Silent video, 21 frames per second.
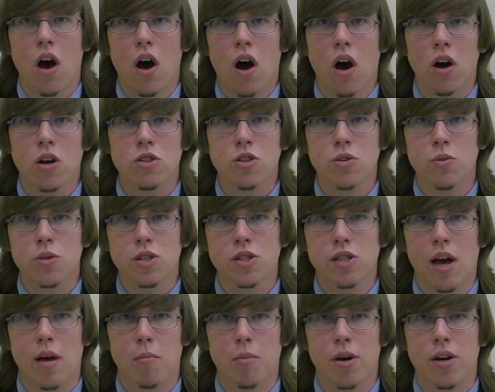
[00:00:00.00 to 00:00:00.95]
Hokuto
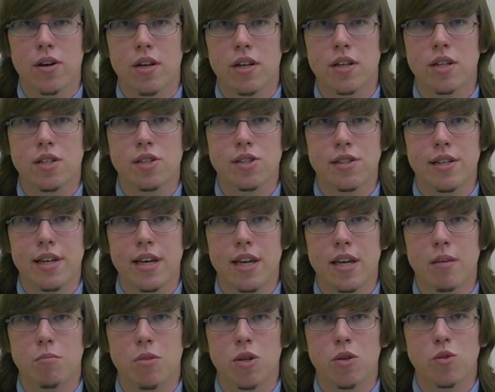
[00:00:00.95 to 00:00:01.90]
Kazama and his
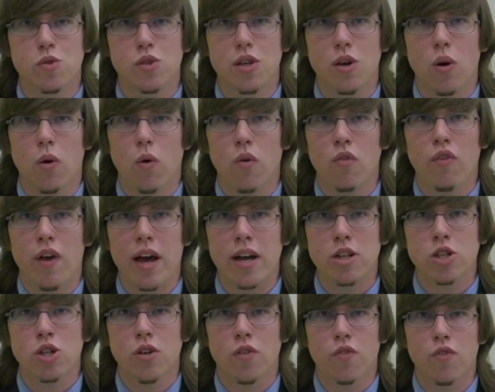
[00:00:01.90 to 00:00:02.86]
team used the
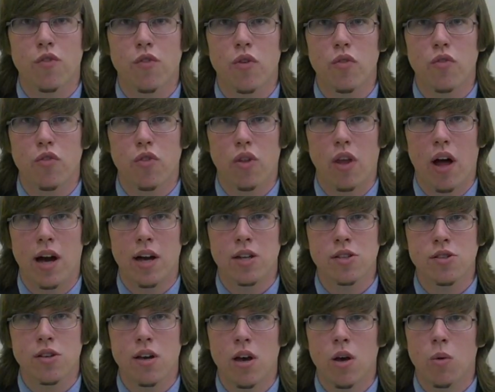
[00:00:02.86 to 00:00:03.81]
olfaction of fruit
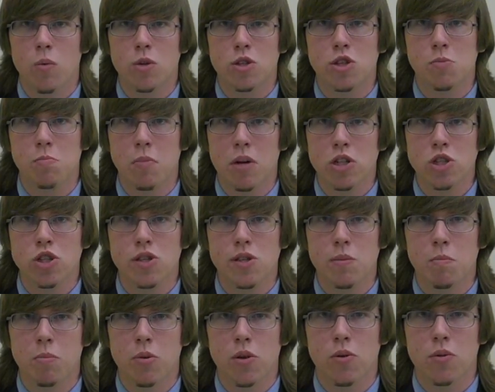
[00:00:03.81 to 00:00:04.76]
flies, which is much
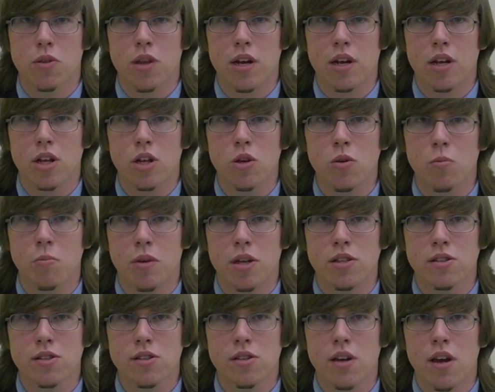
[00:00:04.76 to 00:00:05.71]
simpler than in
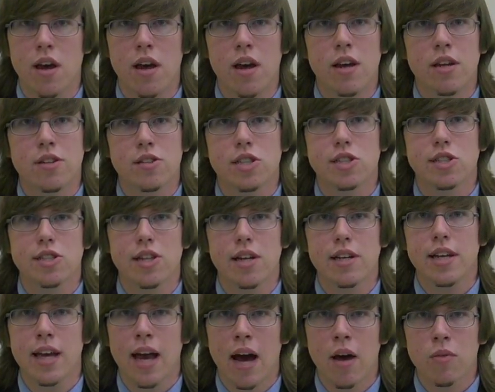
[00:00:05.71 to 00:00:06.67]
humans, to
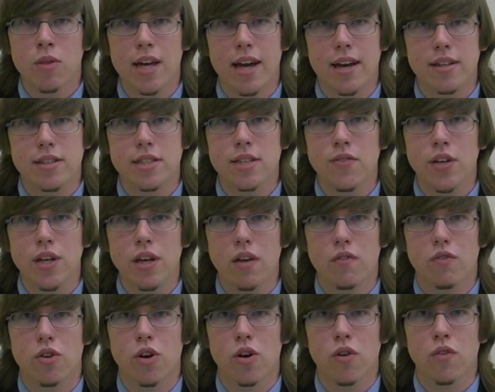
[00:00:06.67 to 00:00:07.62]
study how the activity
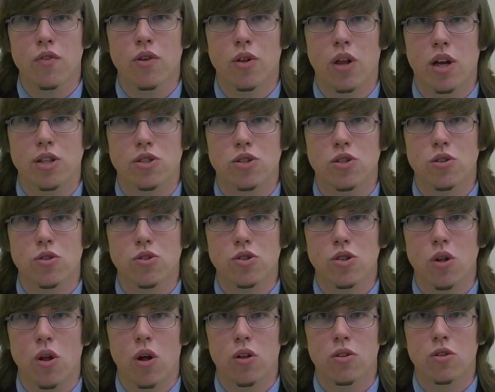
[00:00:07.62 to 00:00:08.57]
of nerve clusters
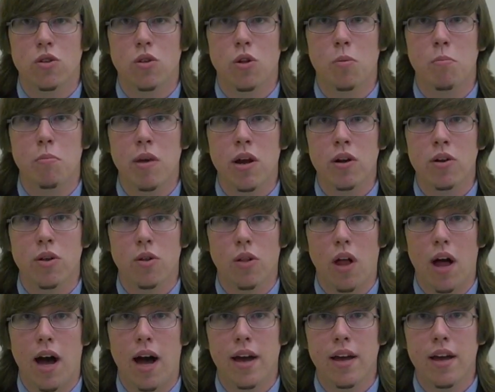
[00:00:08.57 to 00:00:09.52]
called
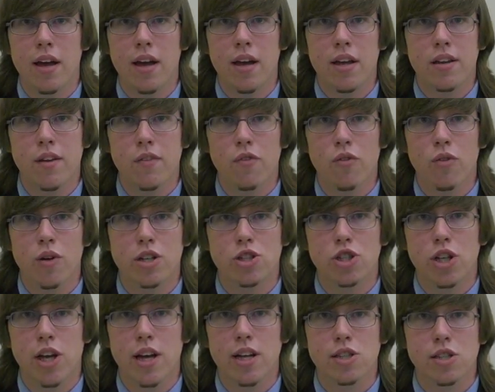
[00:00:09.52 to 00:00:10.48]
glomeruli
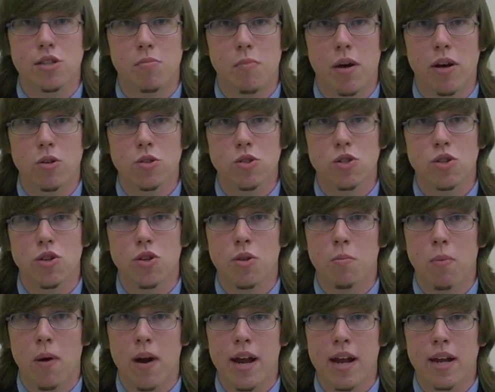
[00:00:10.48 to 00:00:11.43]
differentiate smells to the
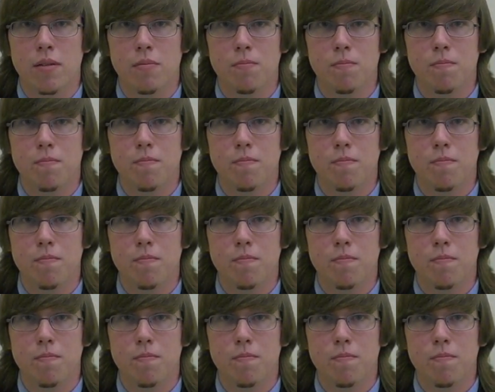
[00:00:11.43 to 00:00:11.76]
brain.